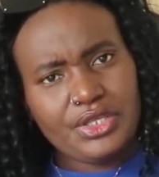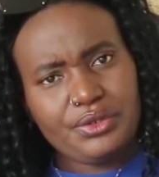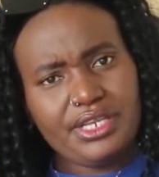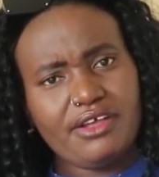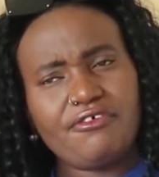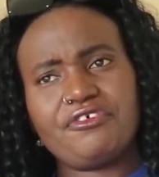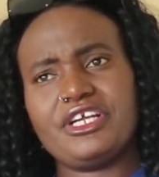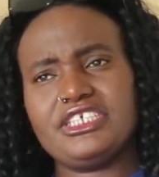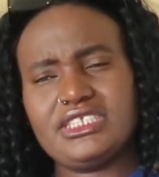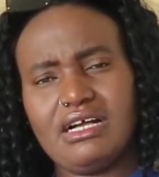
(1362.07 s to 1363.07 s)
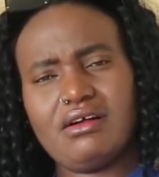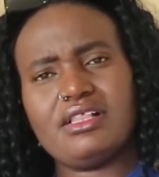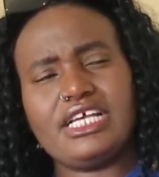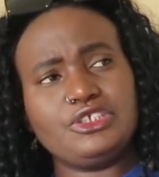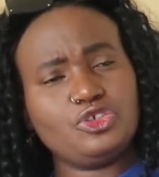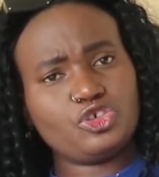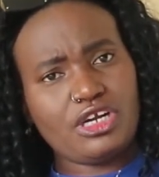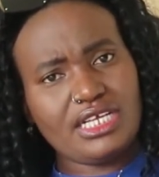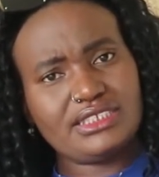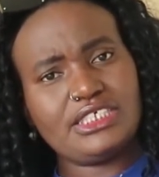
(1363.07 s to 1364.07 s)
you need a fresh towel that you
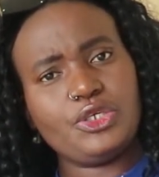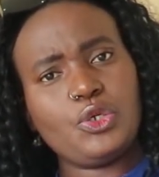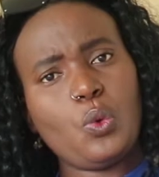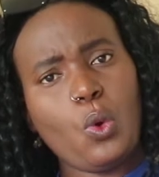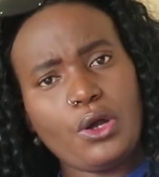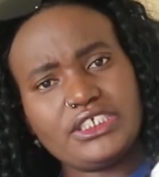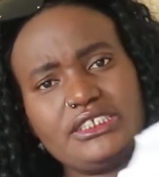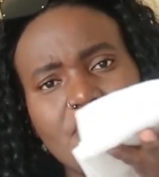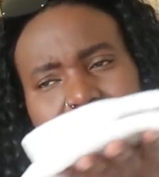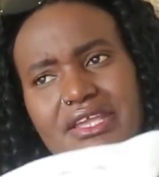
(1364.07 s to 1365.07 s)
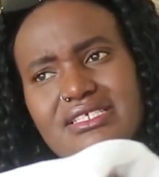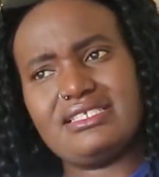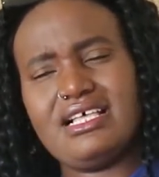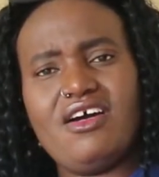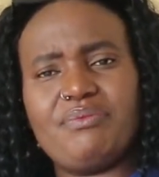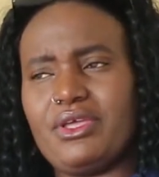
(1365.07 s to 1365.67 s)
trust, that you washed by yourself.